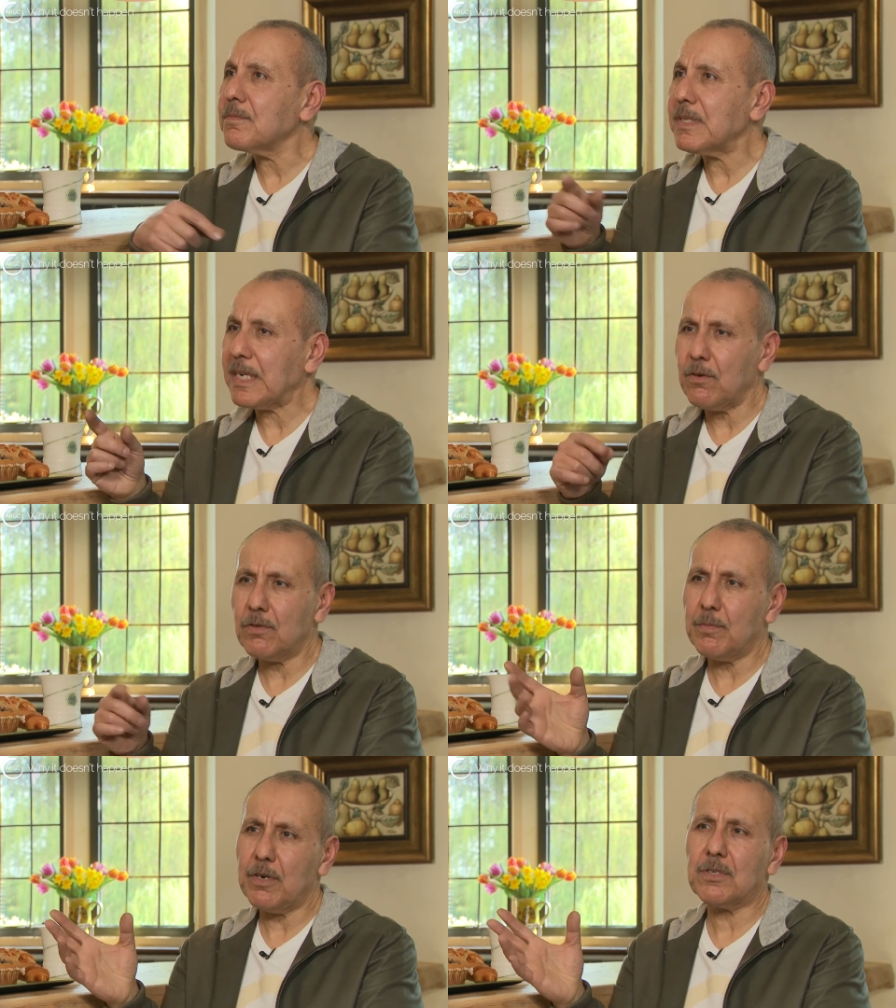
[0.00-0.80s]
tick all
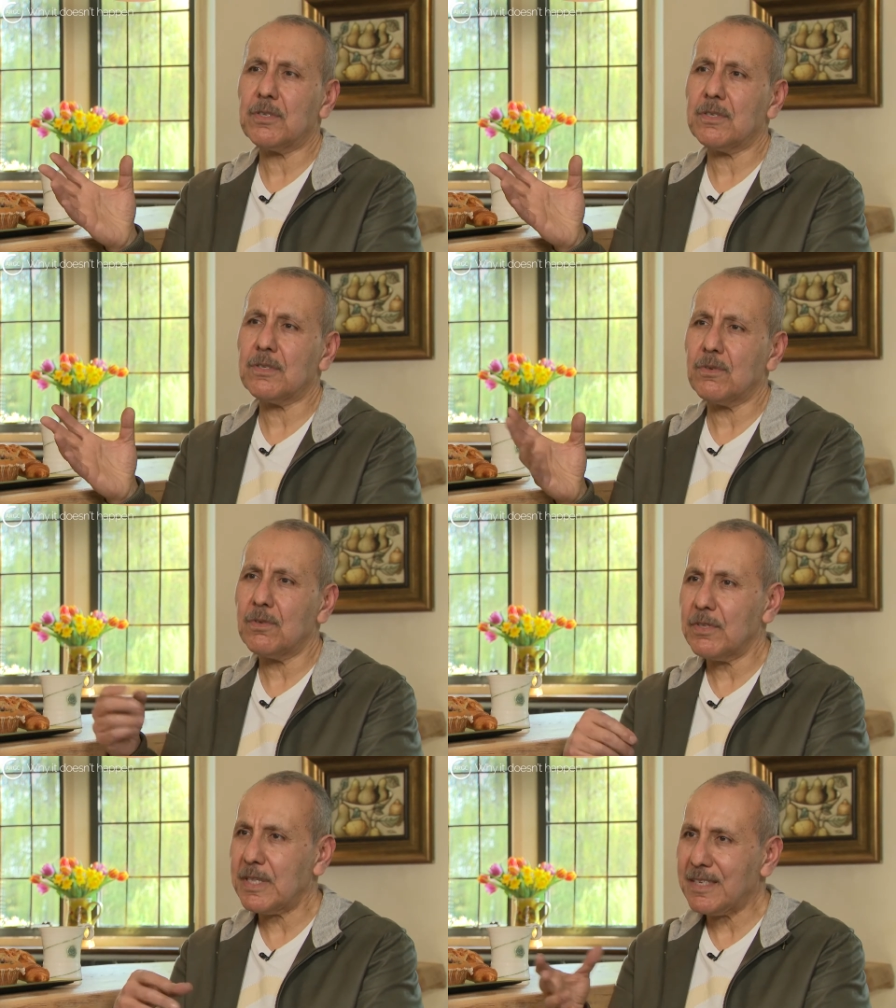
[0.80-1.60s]
the boxes,
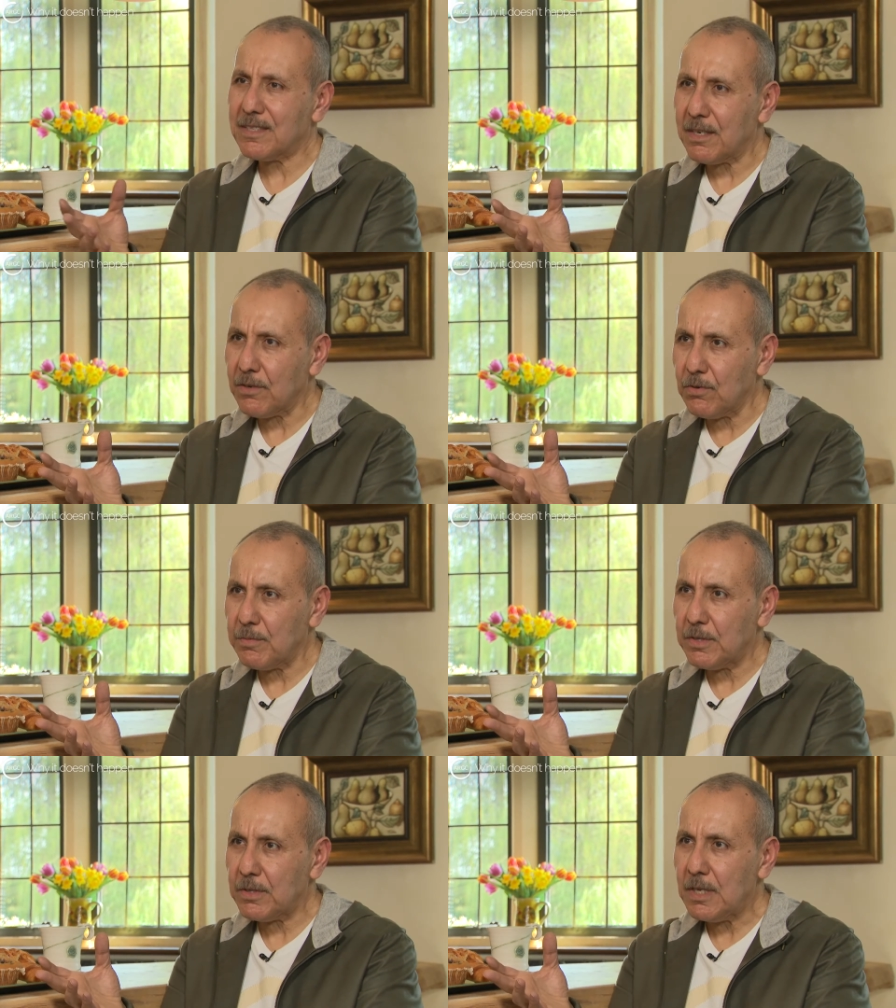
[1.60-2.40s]
all the tests are
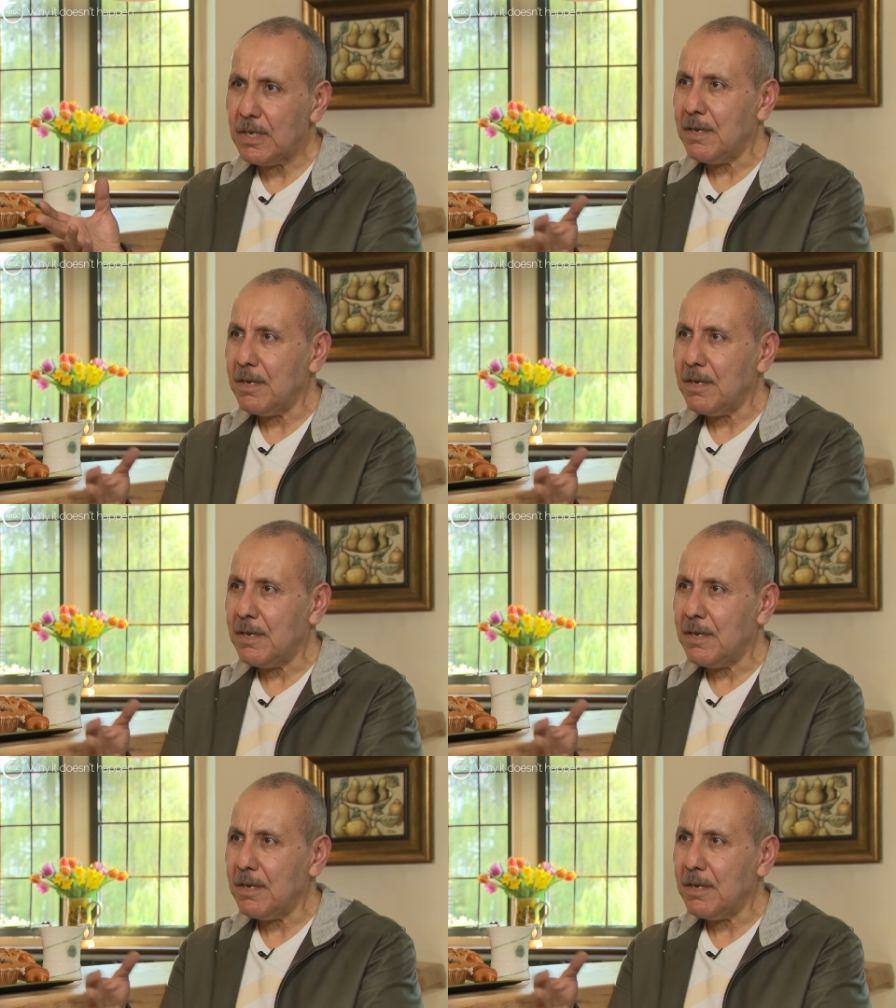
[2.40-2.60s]
normal,